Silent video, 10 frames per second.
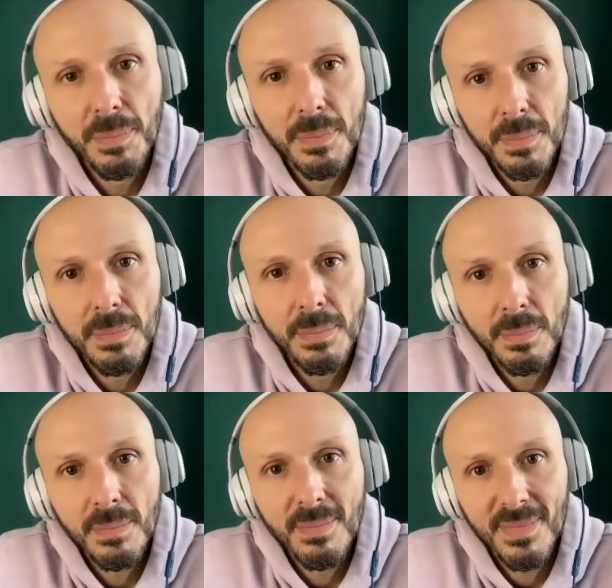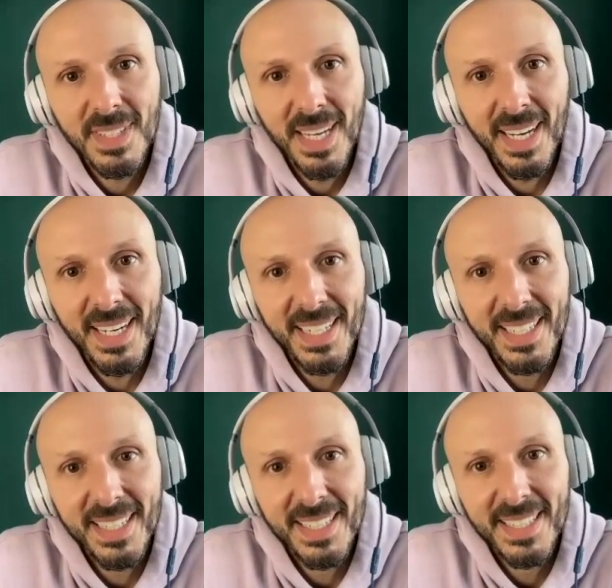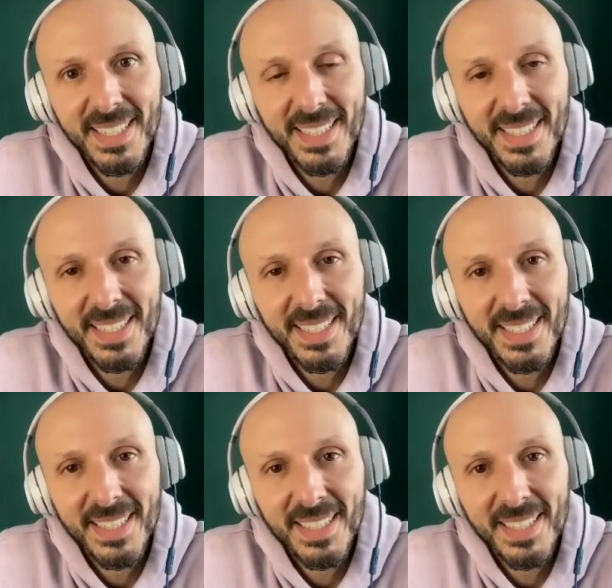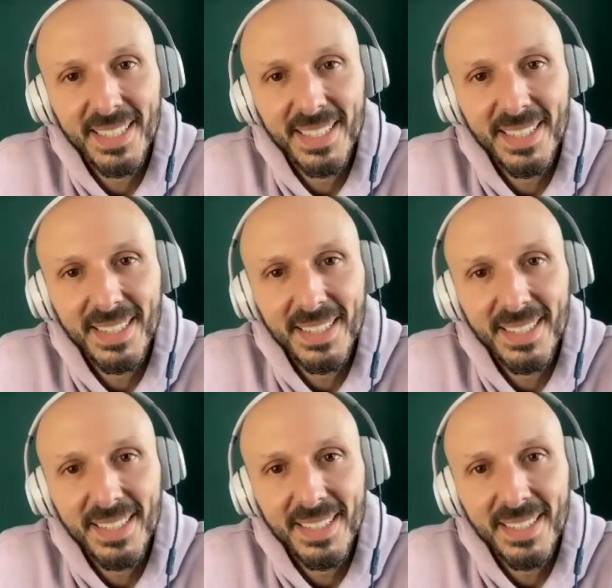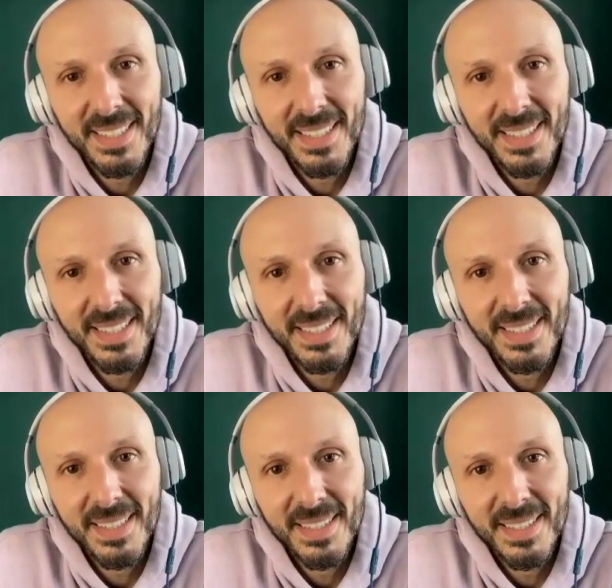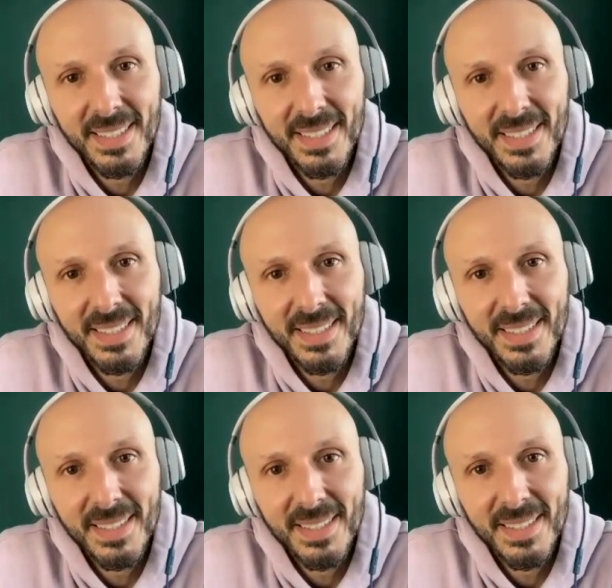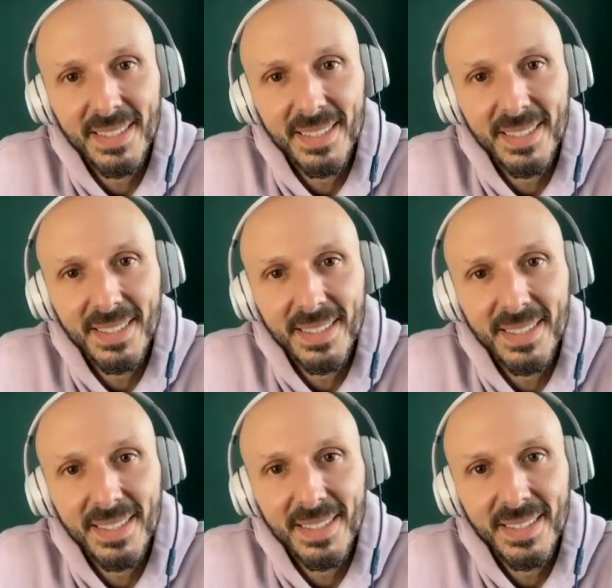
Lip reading: (silent)